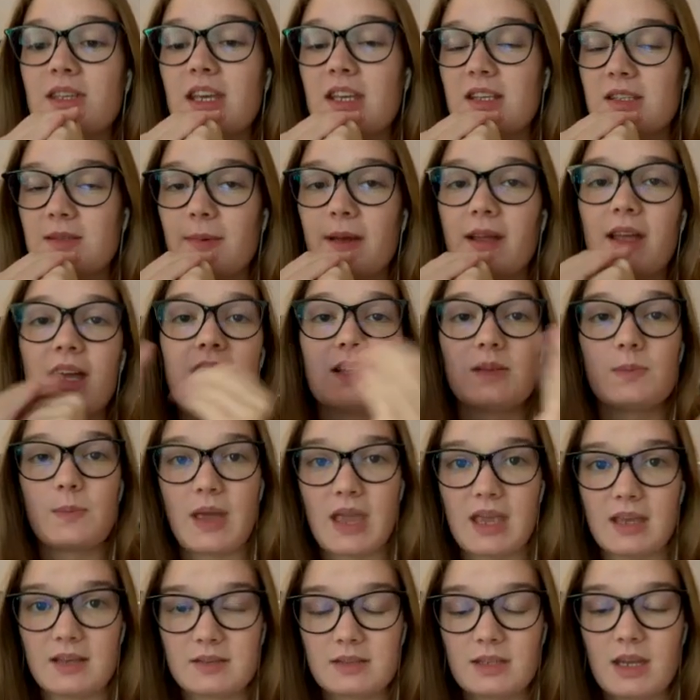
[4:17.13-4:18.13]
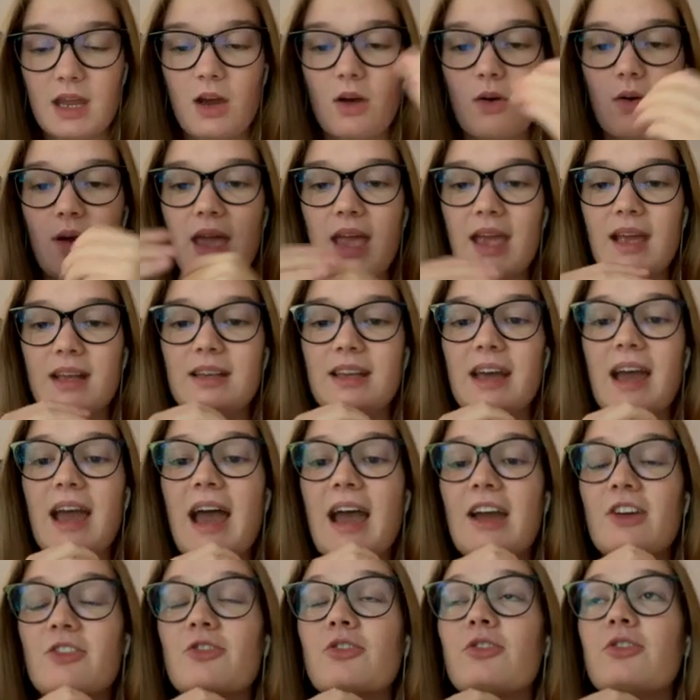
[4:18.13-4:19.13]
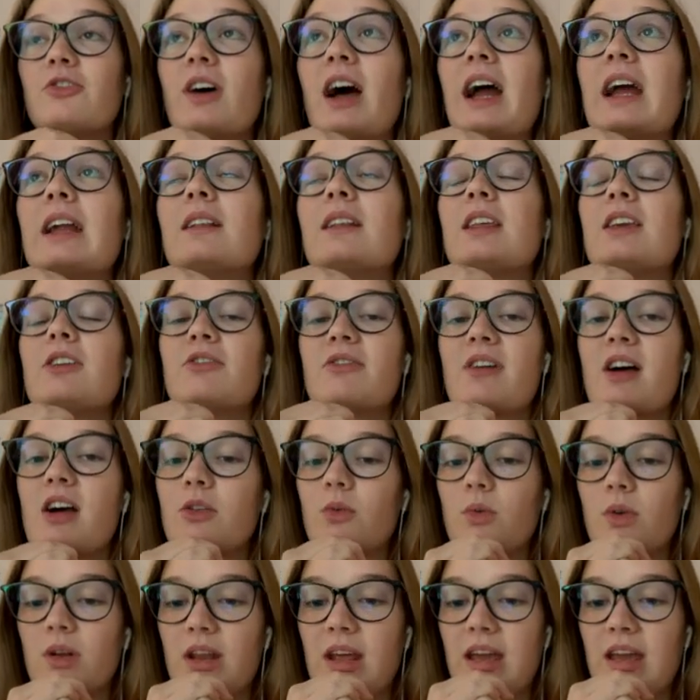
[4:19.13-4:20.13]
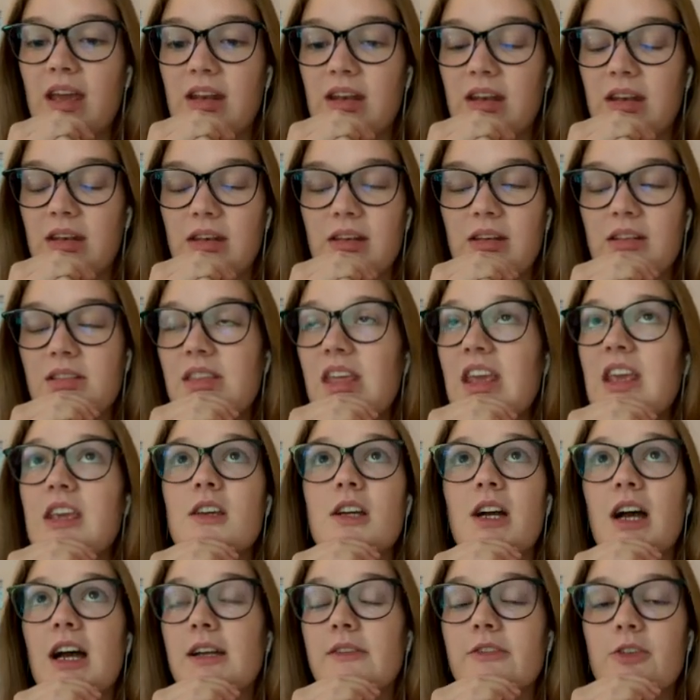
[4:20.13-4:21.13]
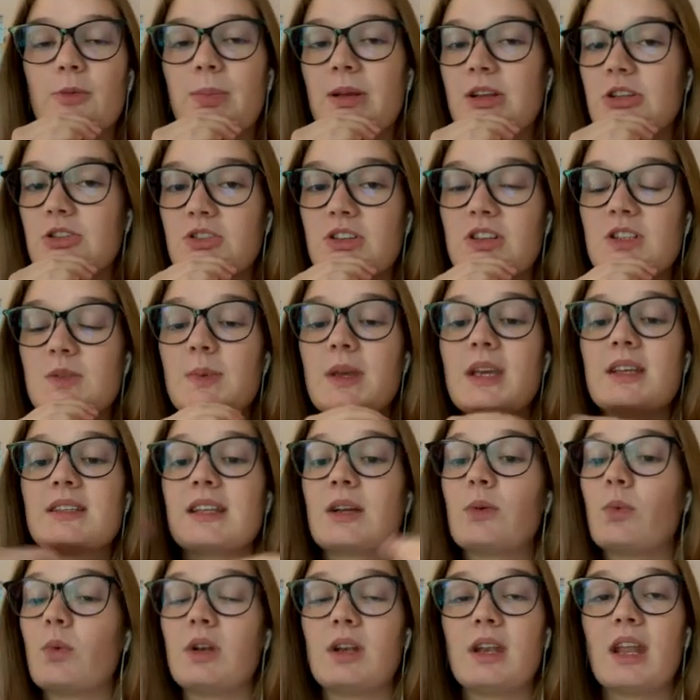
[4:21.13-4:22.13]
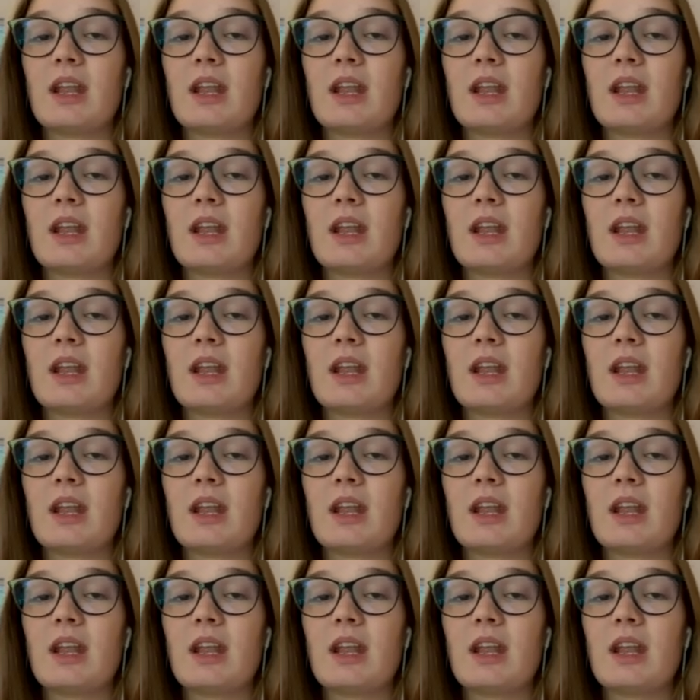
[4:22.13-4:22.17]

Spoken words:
Isabel has bangs now, and I finally found one, and thank God for Pinterest because I wouldn't